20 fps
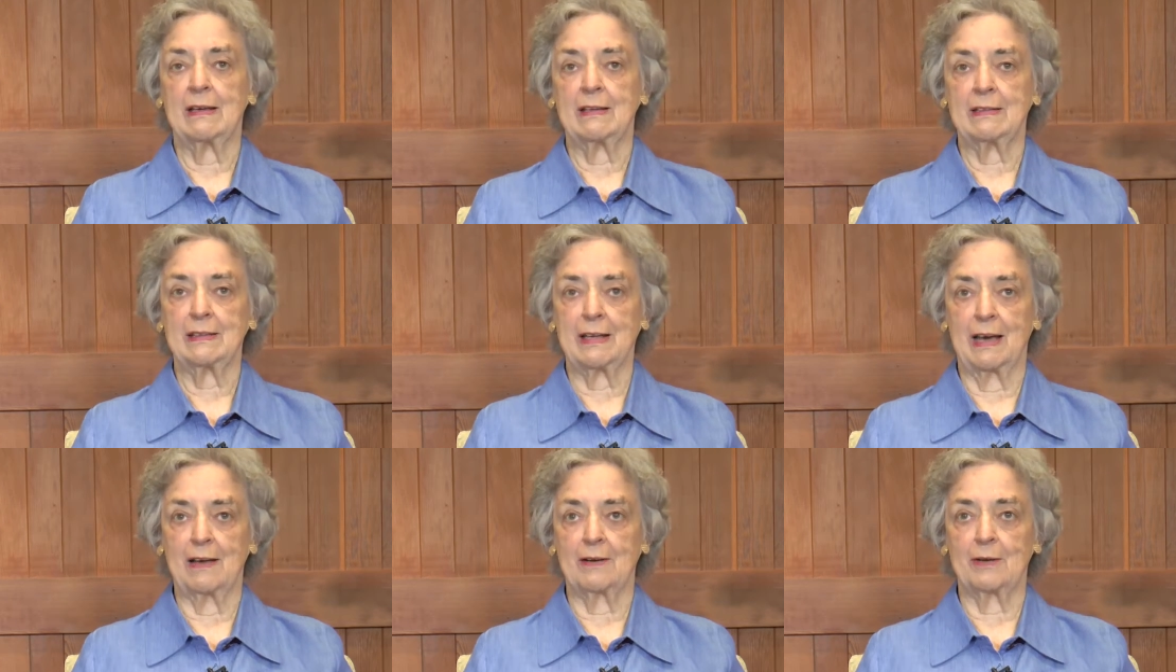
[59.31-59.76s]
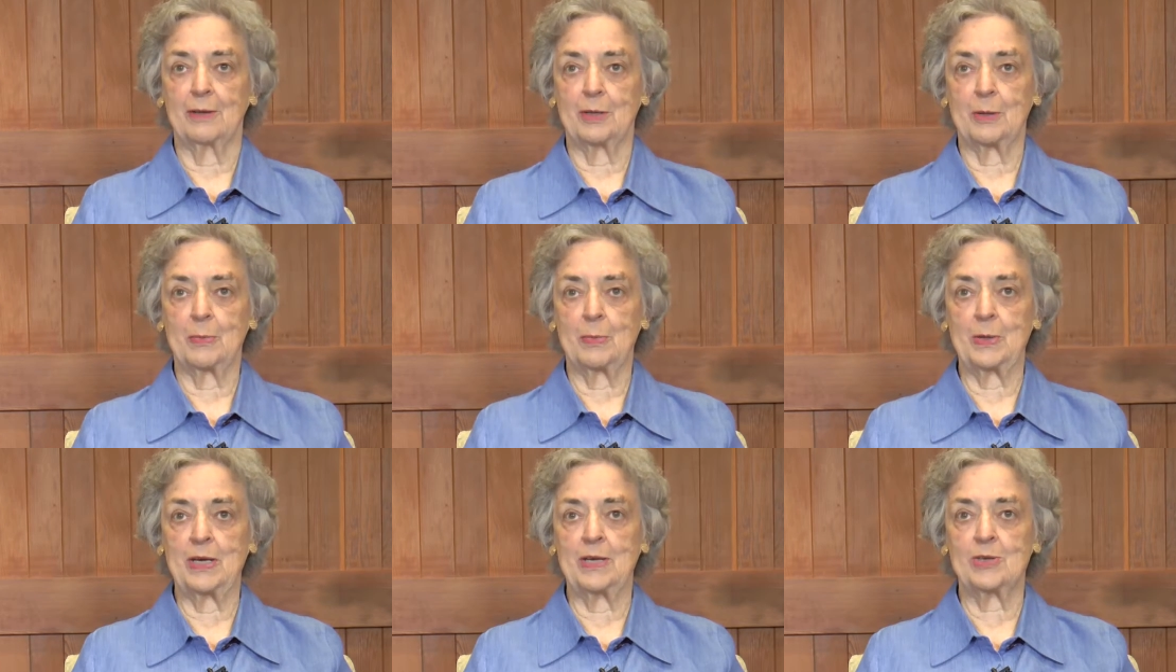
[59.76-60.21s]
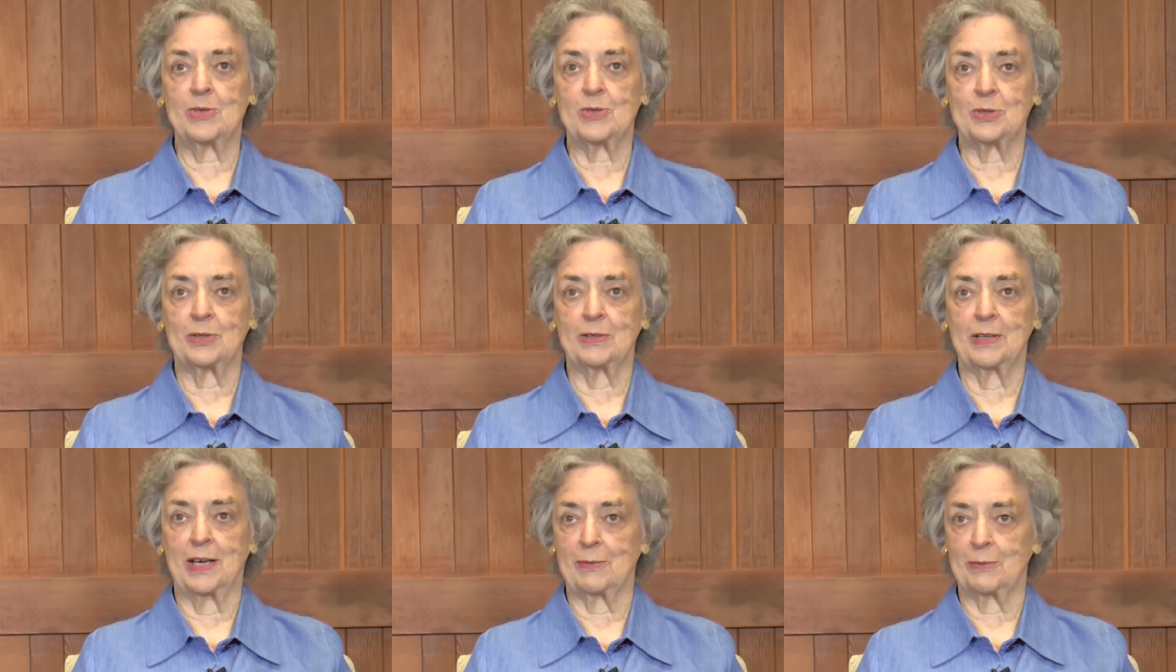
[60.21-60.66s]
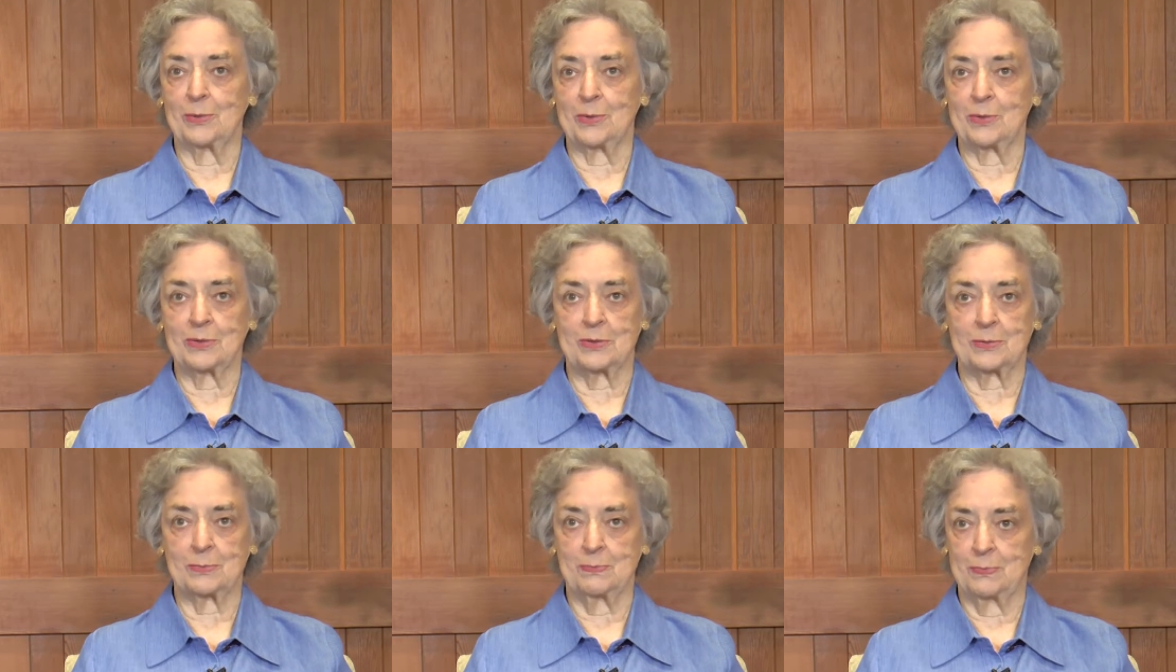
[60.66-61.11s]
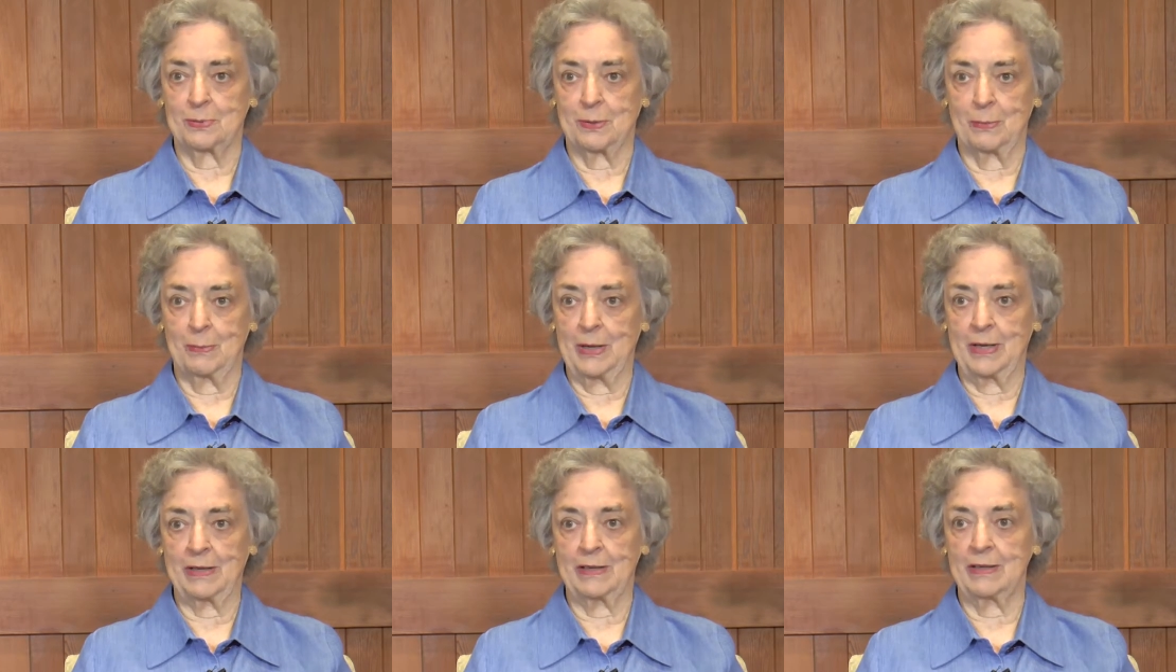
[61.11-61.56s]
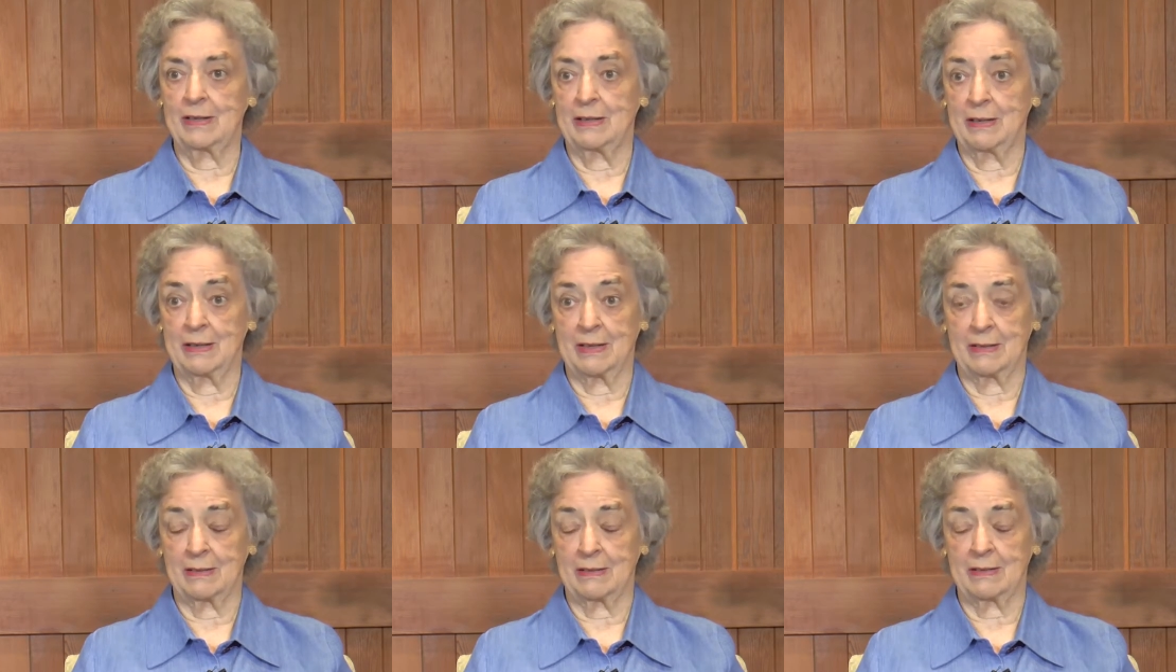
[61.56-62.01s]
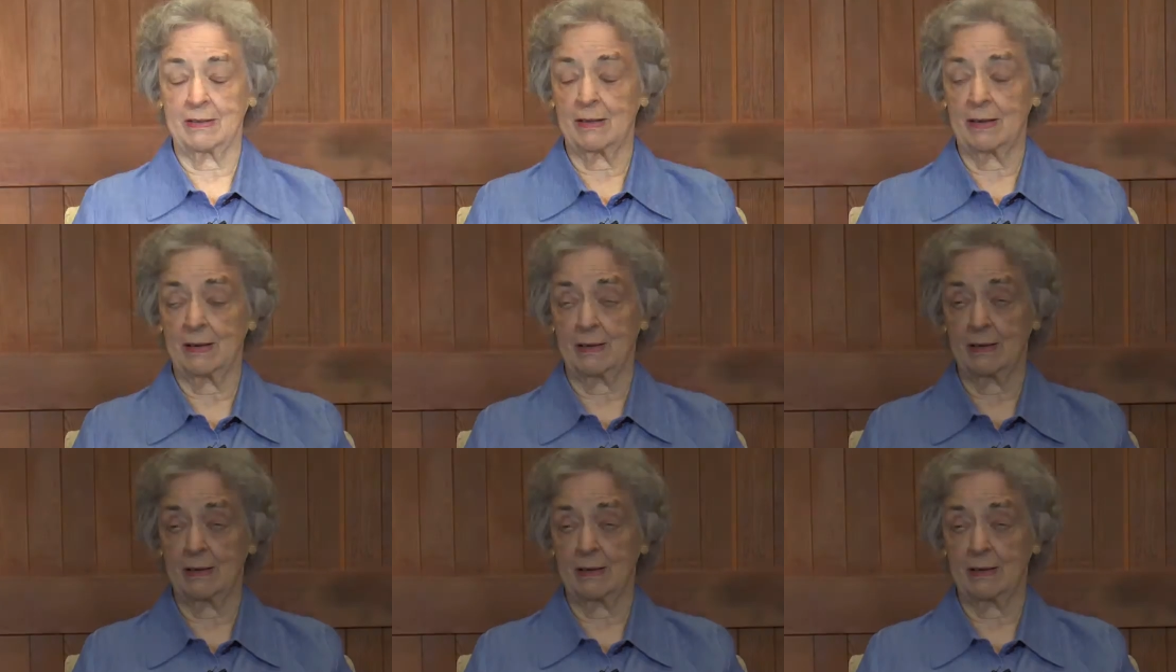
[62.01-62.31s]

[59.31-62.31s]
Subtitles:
down on the beach, and that was permitted. And